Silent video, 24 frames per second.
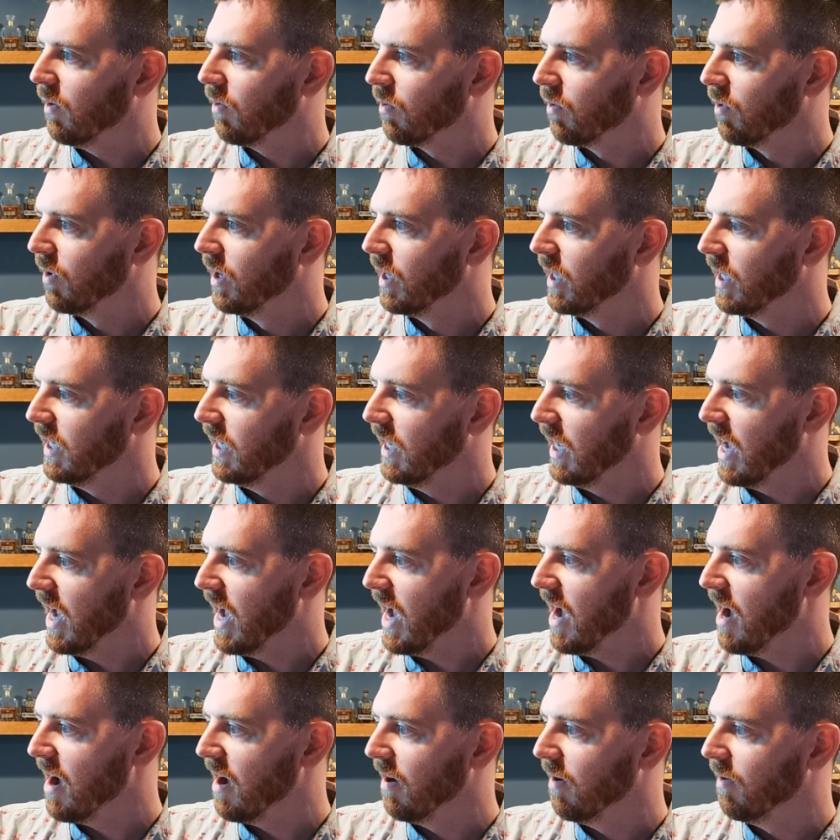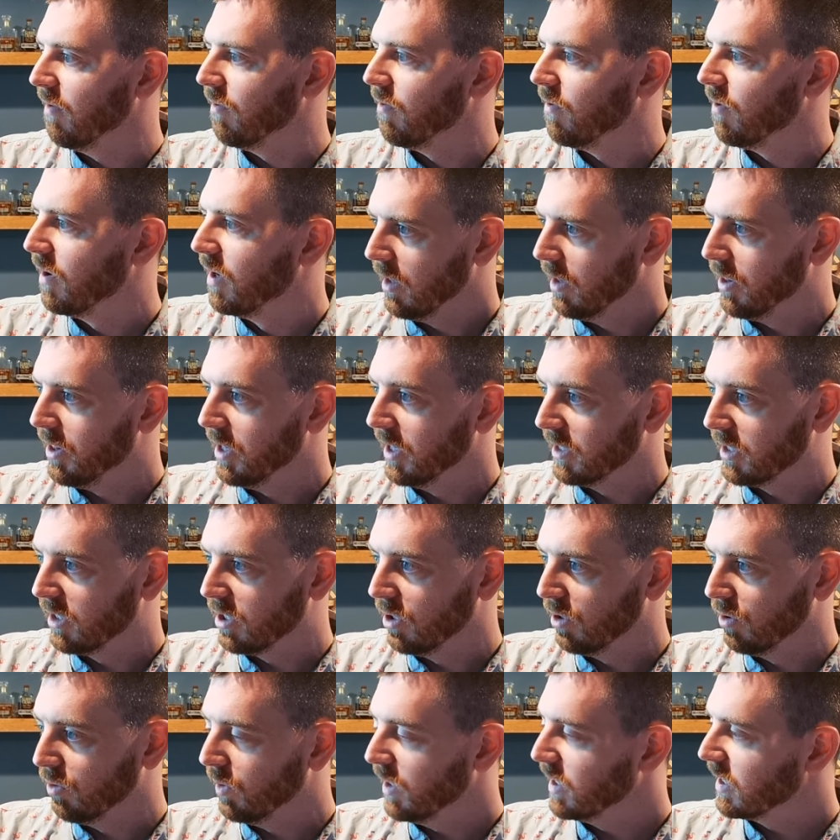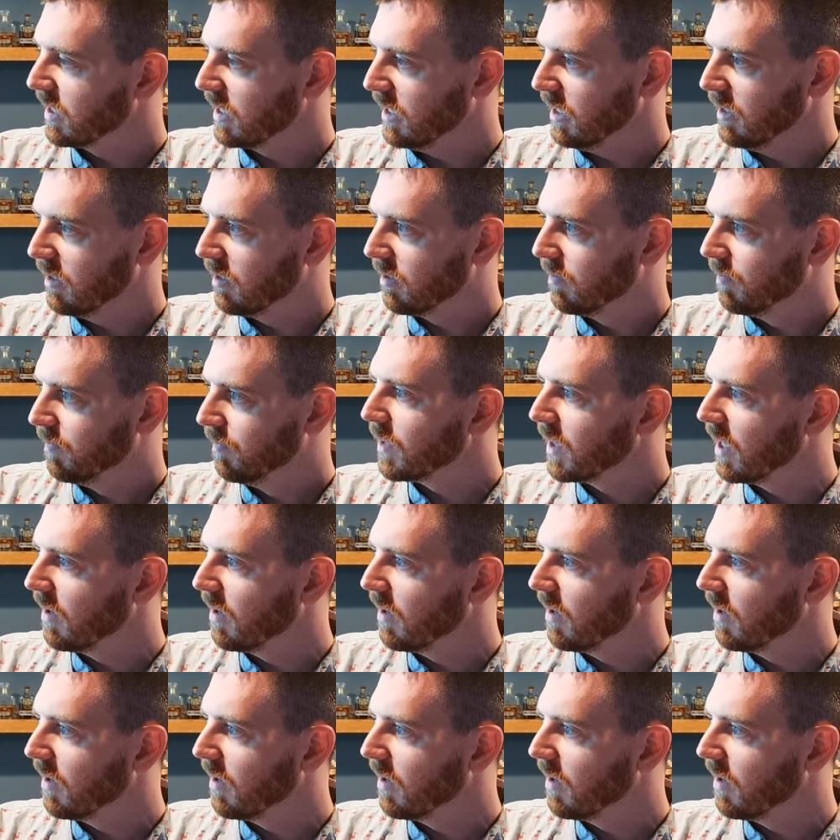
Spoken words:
really have the two whiskeys.